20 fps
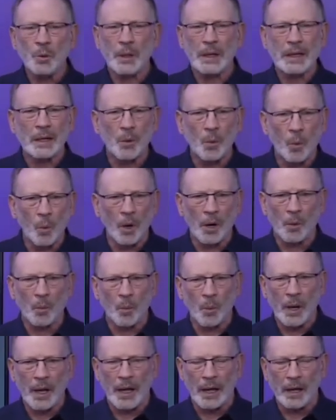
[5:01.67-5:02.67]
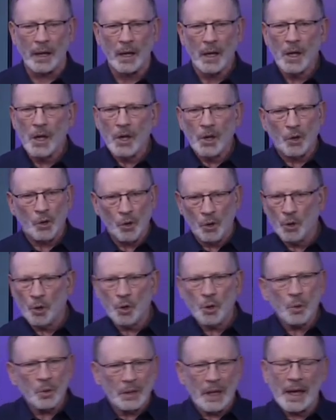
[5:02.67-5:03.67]
in what way?
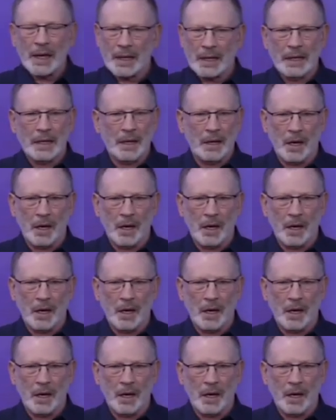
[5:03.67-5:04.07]
New like in